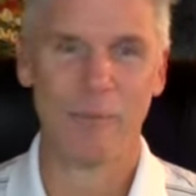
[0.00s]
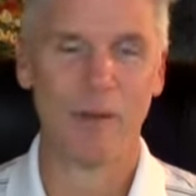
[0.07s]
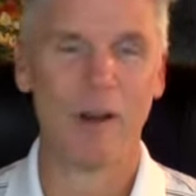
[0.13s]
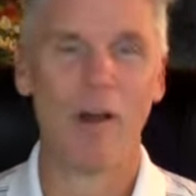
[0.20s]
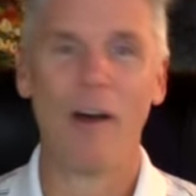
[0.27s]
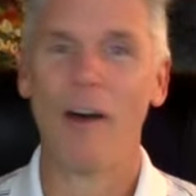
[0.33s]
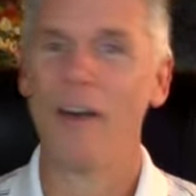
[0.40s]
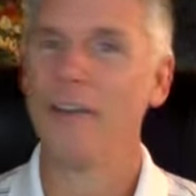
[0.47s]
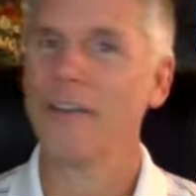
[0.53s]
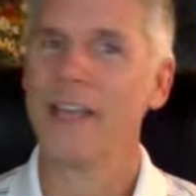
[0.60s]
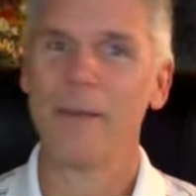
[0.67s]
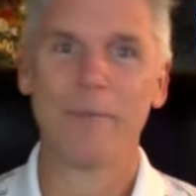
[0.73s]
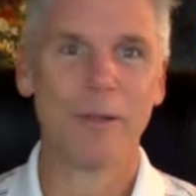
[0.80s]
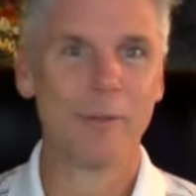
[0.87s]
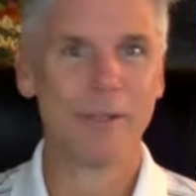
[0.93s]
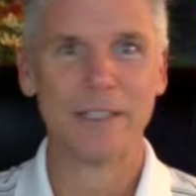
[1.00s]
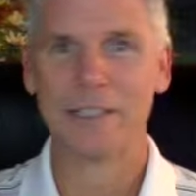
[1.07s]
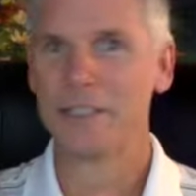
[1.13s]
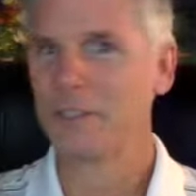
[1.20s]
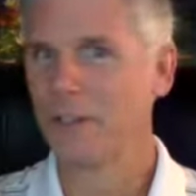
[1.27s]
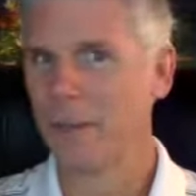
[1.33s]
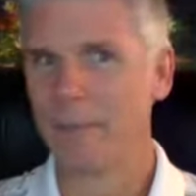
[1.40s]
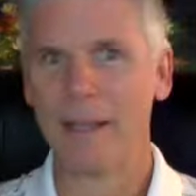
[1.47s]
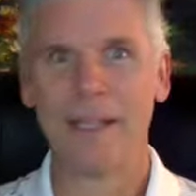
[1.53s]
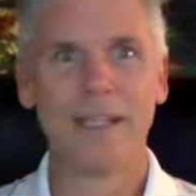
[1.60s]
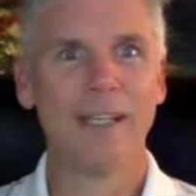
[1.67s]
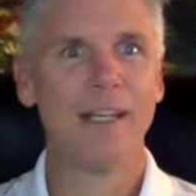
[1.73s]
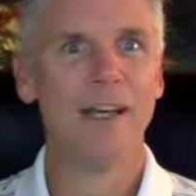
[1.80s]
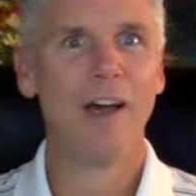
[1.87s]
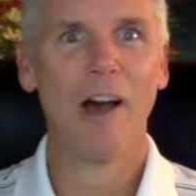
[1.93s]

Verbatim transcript: when all you keep doing is trimming